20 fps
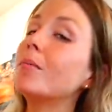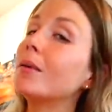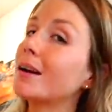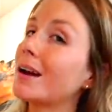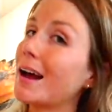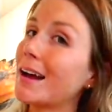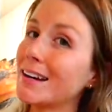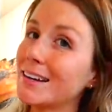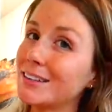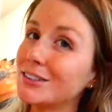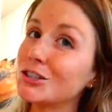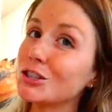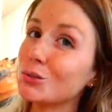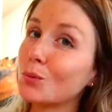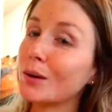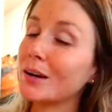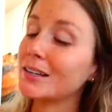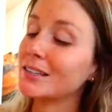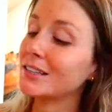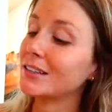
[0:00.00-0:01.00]
but I just
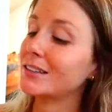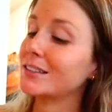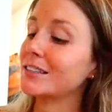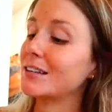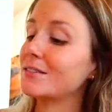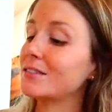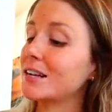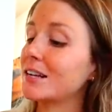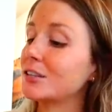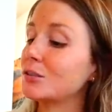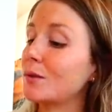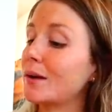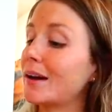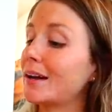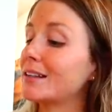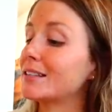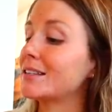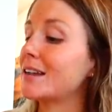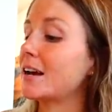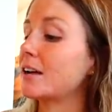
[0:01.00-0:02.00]
wanted to stay on the safe side, so I
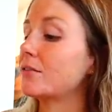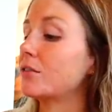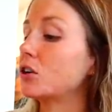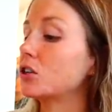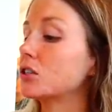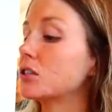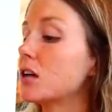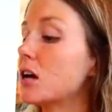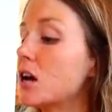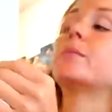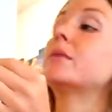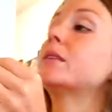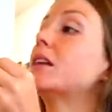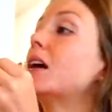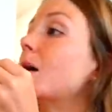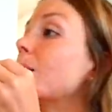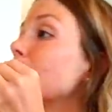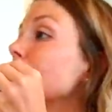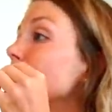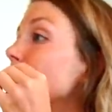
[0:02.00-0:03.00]
had a snack first. Put
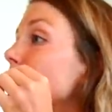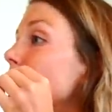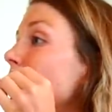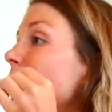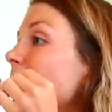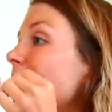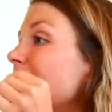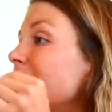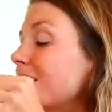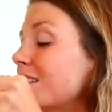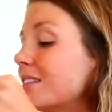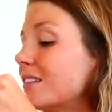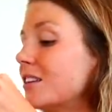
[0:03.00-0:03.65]
the upper strip on.